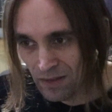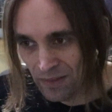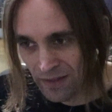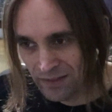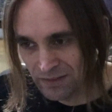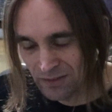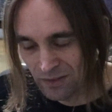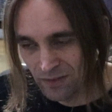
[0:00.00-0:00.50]

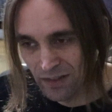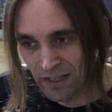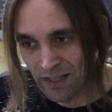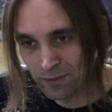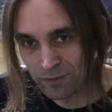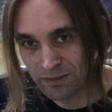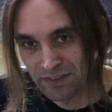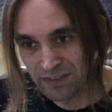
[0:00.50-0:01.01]
that is on the
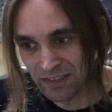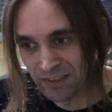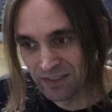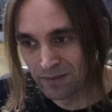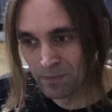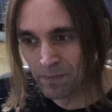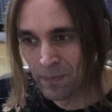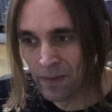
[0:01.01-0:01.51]
left
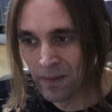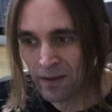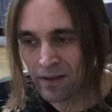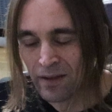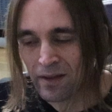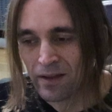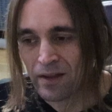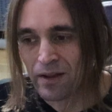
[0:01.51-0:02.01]
side.
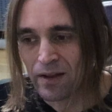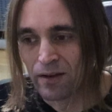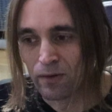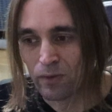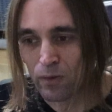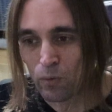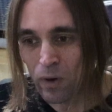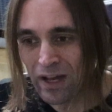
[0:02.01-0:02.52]
And
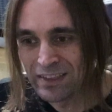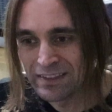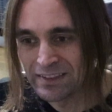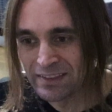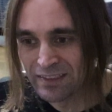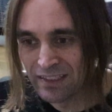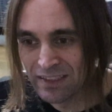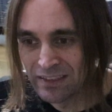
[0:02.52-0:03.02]
on the
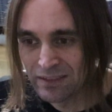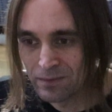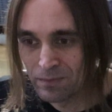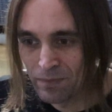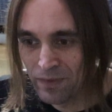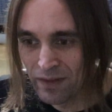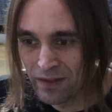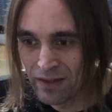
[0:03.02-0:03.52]
right side,
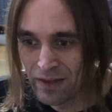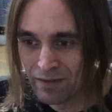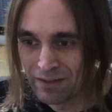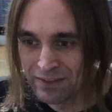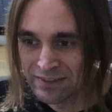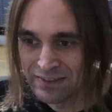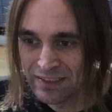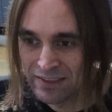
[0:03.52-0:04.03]
if
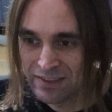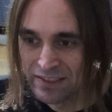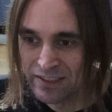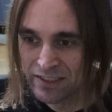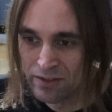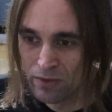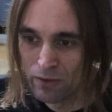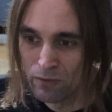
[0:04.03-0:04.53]
I set
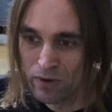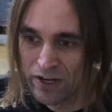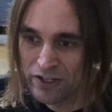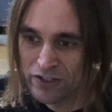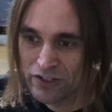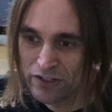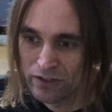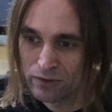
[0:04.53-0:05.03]
here the
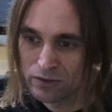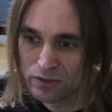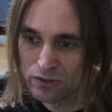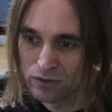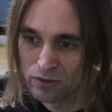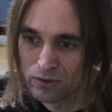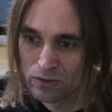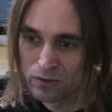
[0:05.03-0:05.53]
ratio
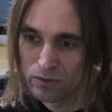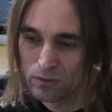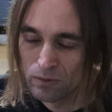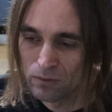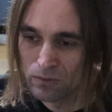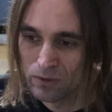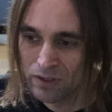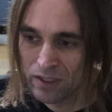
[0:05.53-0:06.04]
to
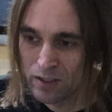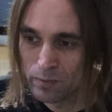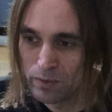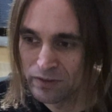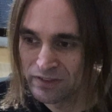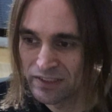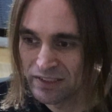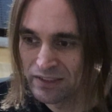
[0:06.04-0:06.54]

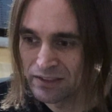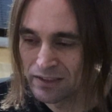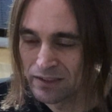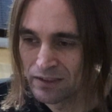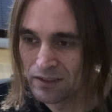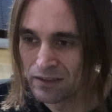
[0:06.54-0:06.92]
100%,